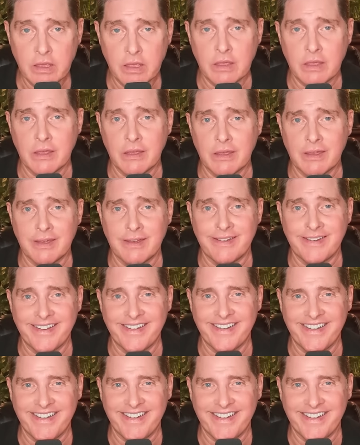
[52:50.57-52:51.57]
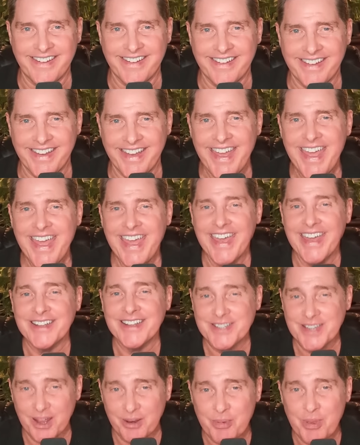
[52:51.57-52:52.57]

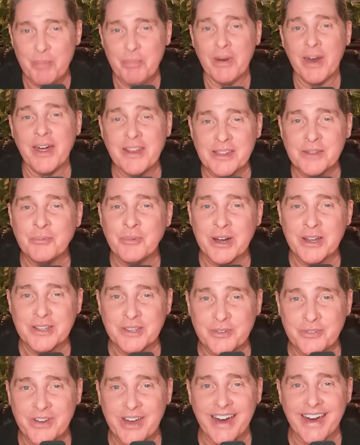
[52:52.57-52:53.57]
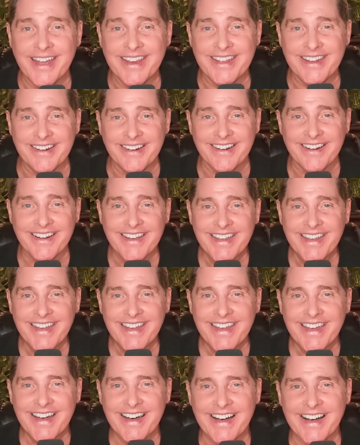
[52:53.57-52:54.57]
it's going to be better than what you've got here.
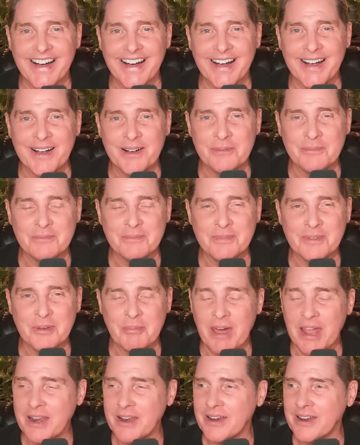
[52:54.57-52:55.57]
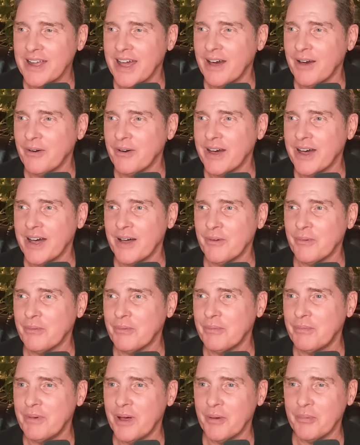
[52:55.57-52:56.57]
yeah. Um, no matter how
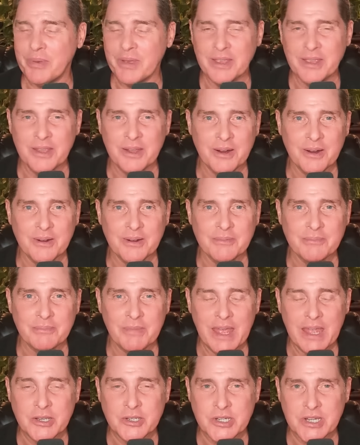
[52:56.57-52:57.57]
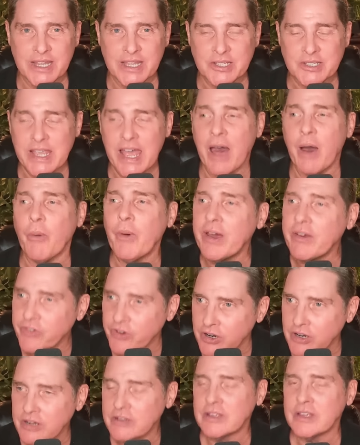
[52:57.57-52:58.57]
how how big your mansion is.
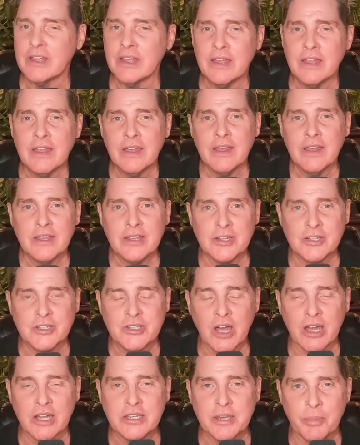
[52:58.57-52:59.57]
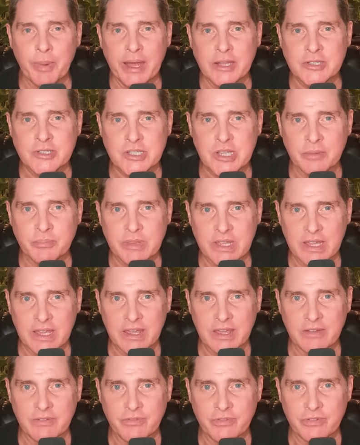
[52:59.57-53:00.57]
However, you talked about something
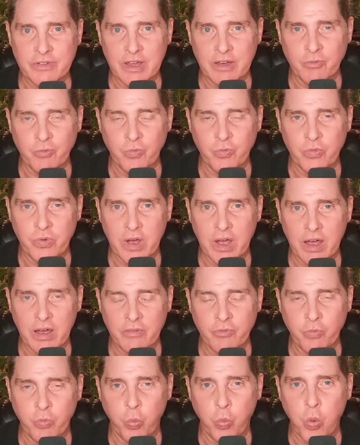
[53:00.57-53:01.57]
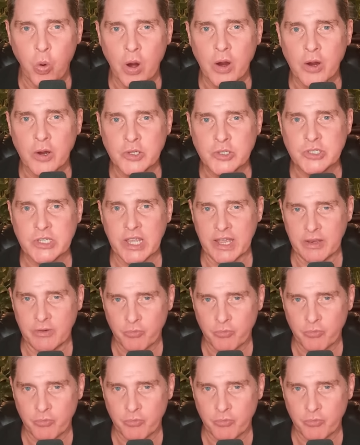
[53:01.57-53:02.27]
of, of, of works and